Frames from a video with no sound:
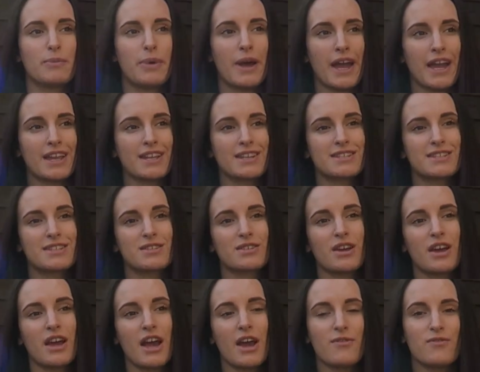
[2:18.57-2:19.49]
paint
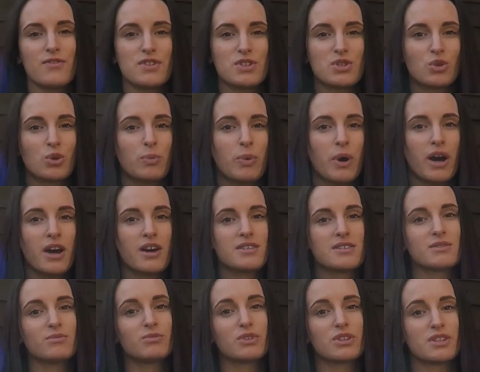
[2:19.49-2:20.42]
every single
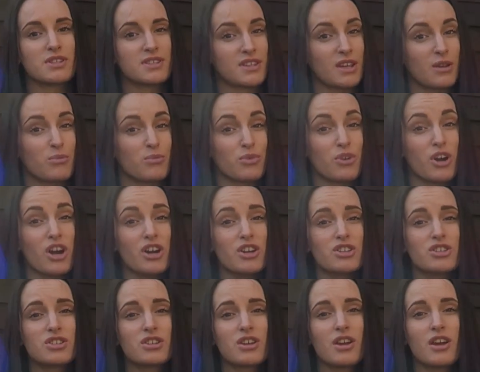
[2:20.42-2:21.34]
person with the same
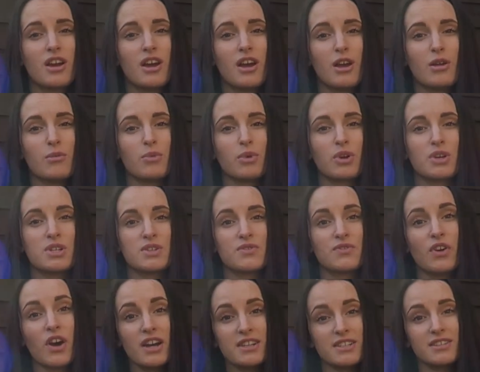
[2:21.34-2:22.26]
brush, because
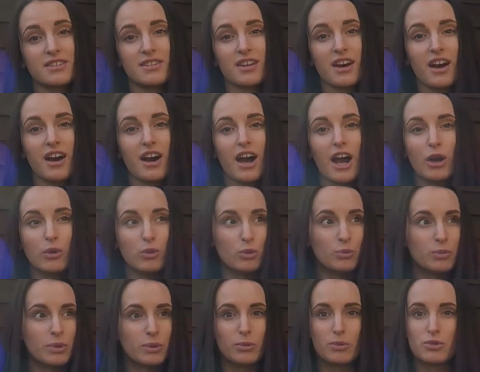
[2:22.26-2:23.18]
if I did that, I
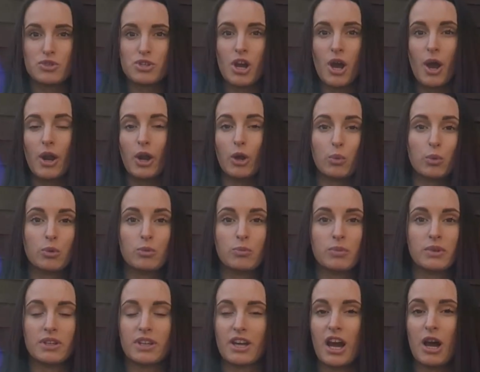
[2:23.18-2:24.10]
would be with Joe and I
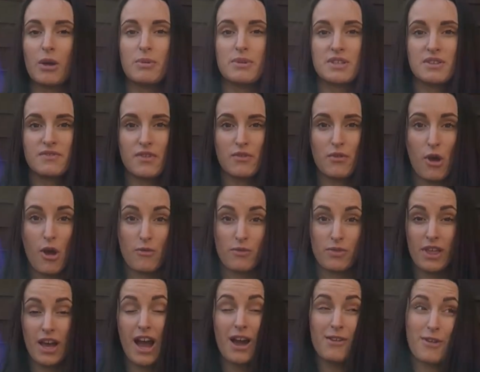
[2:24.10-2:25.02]
wouldn't be the happiest
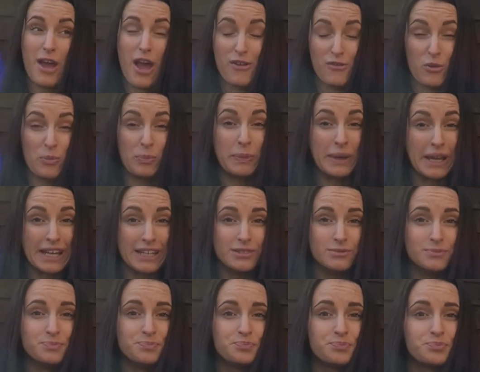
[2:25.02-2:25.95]
I've ever
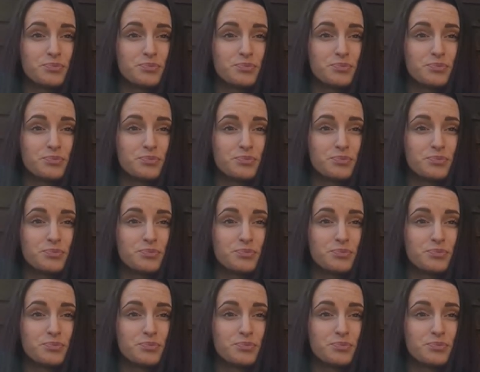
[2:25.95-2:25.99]
been.